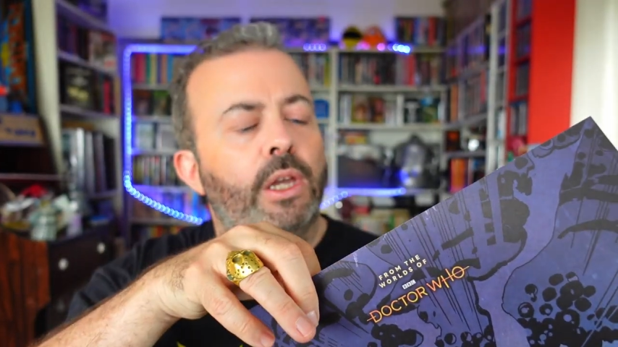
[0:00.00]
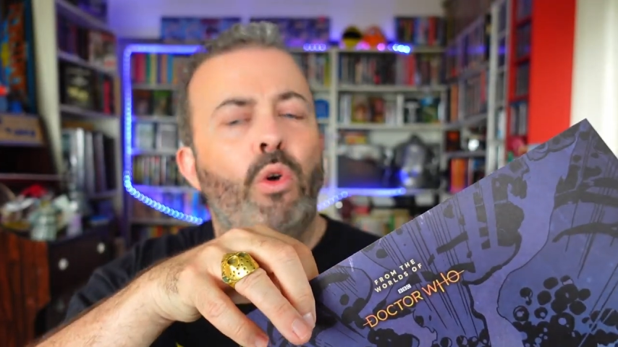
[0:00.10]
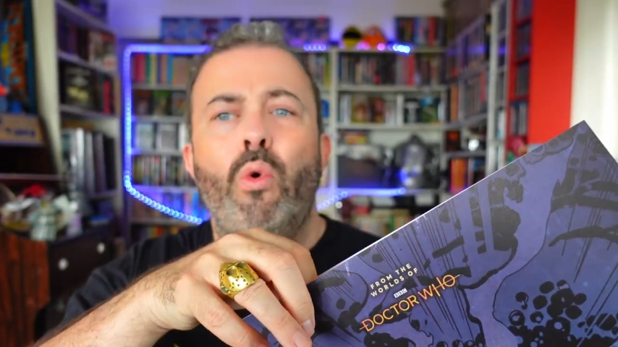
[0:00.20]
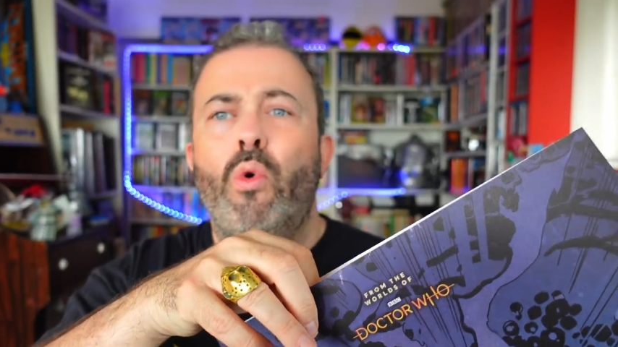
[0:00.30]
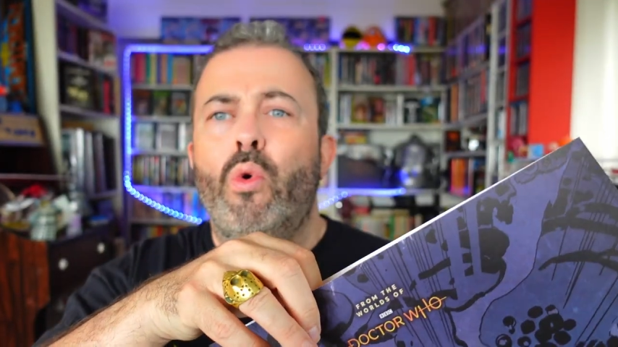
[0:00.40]

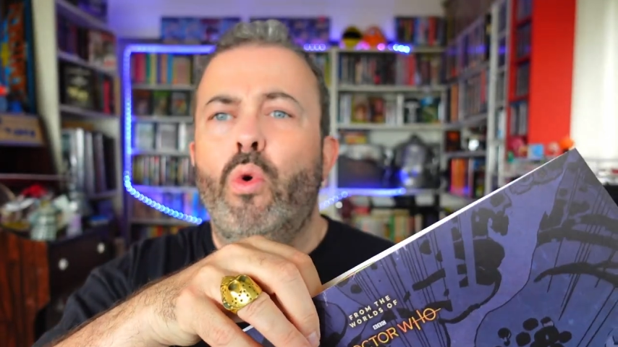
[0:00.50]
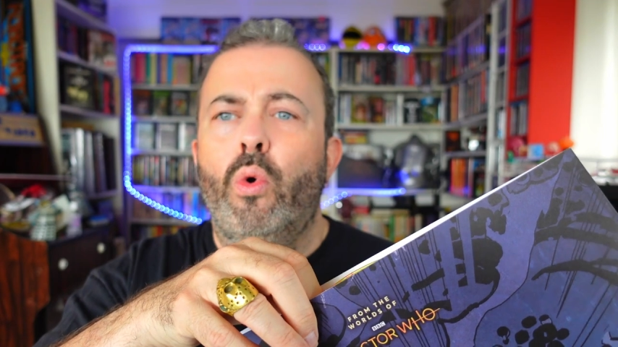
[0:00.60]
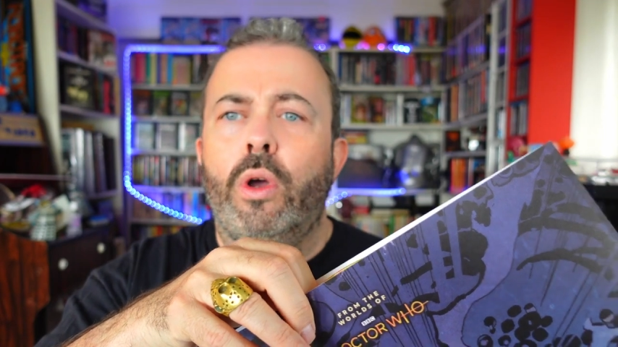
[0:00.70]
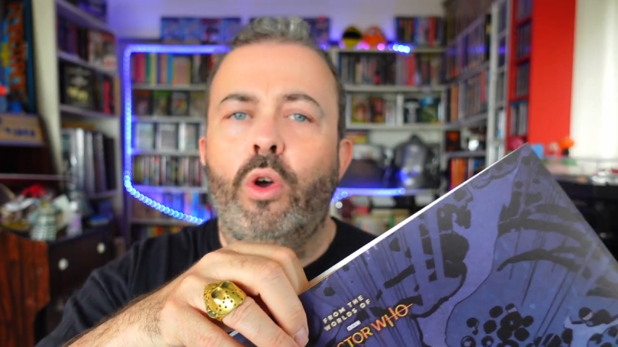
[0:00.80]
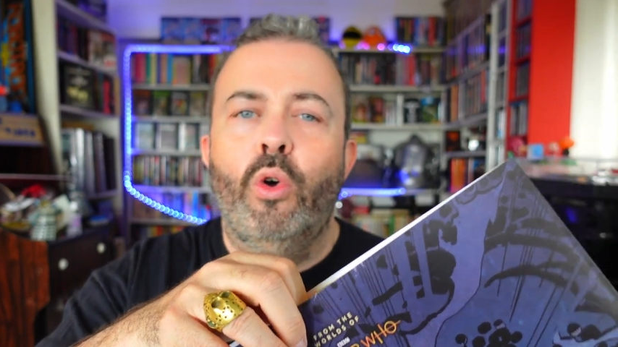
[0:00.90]

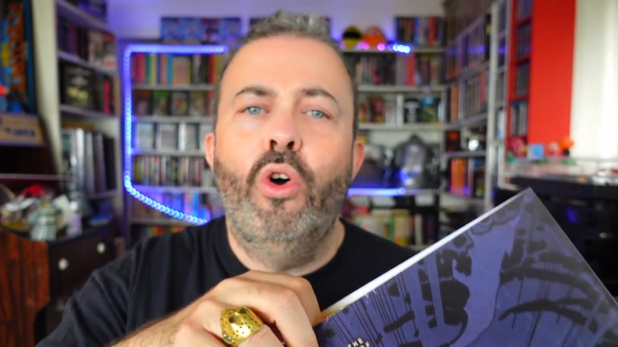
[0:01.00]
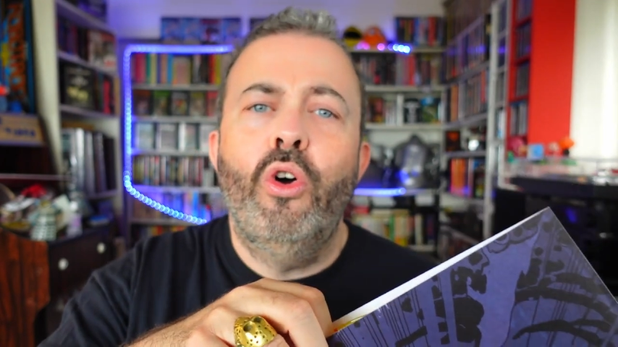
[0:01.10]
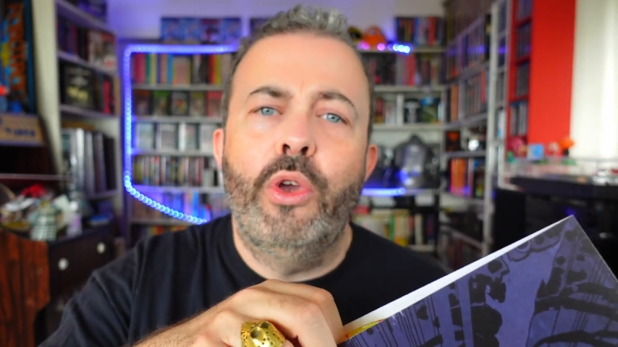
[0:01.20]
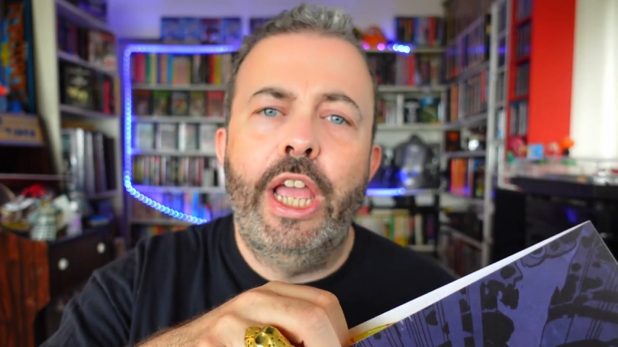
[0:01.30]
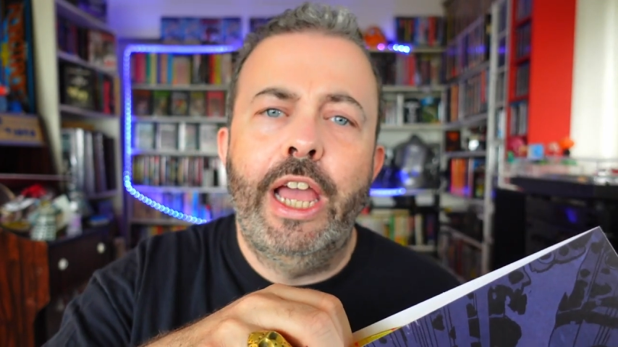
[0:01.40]

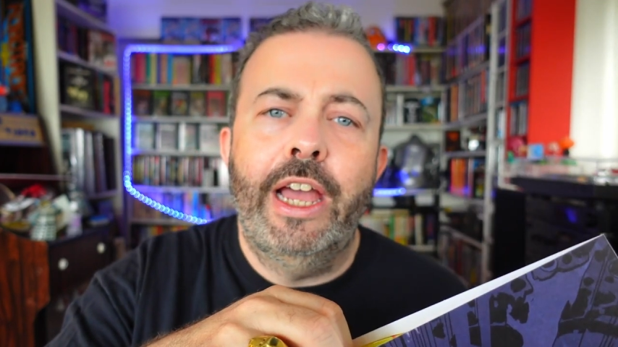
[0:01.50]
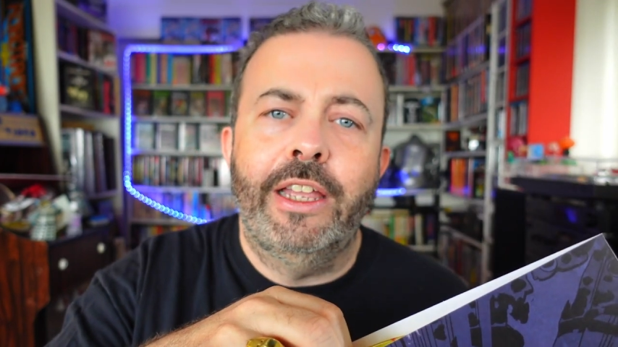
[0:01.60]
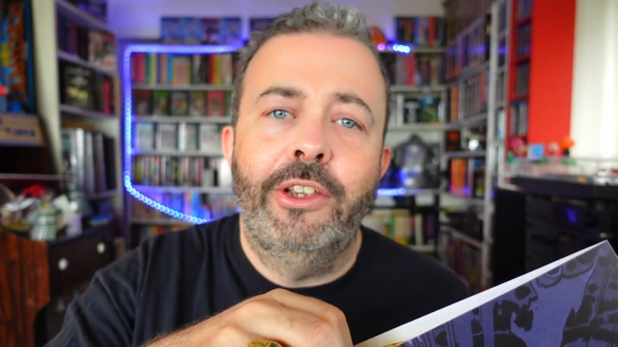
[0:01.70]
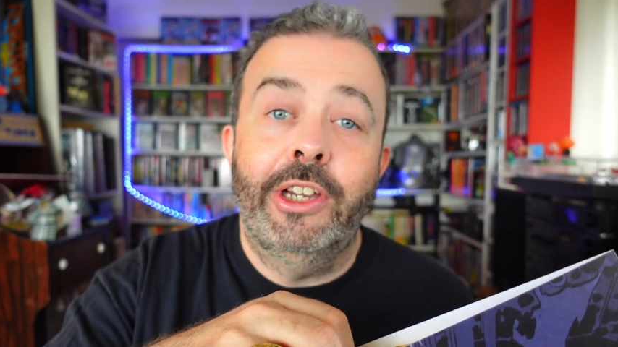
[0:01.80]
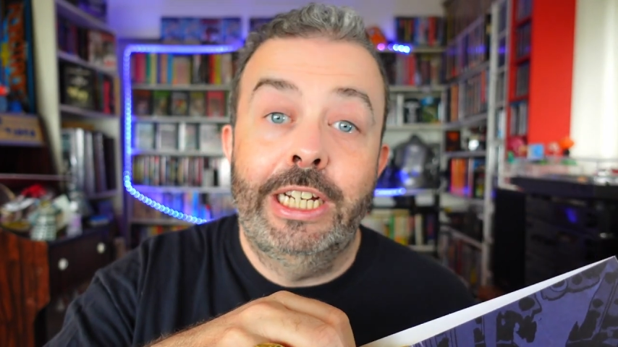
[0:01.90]
Oh yeah,
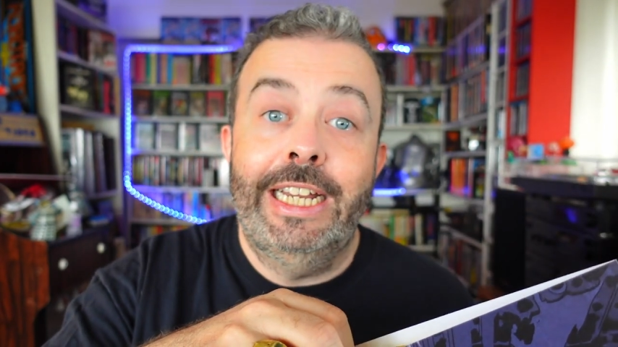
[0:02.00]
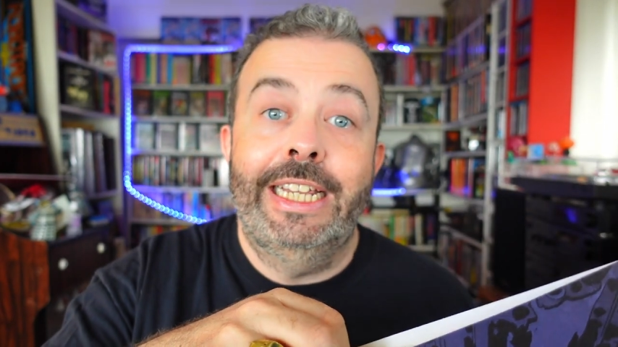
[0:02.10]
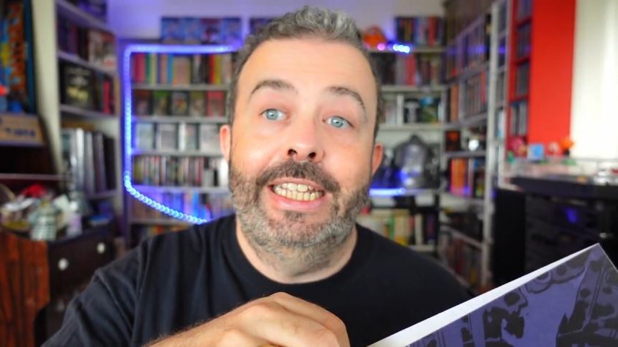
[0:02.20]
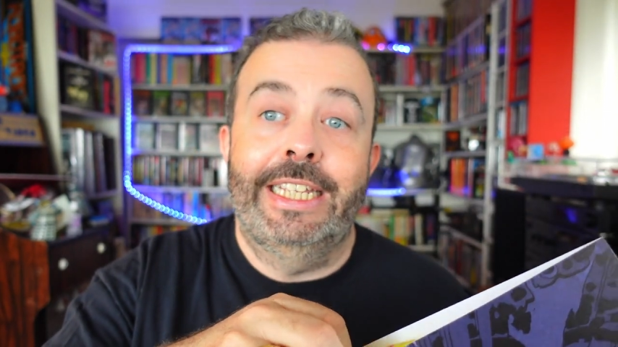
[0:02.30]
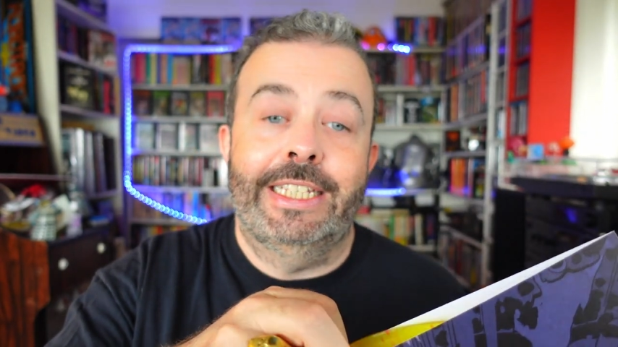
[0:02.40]
you're gonna
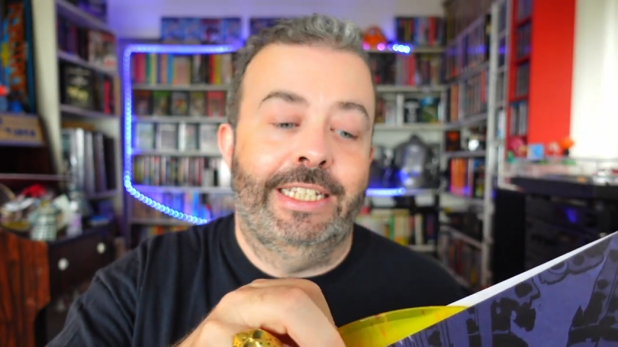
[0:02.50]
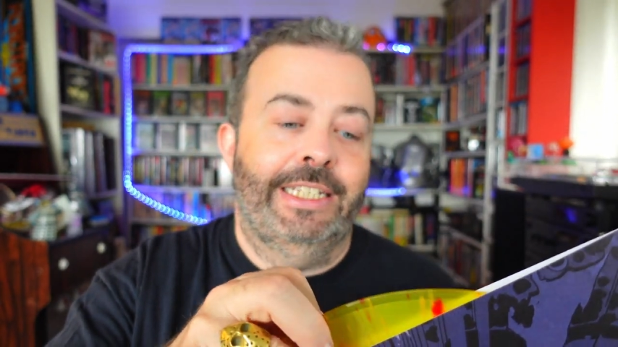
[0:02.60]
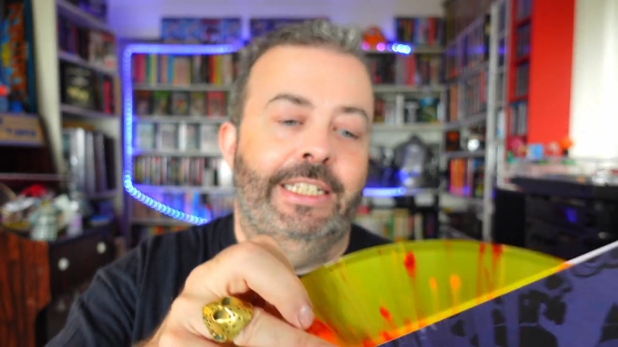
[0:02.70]
like this.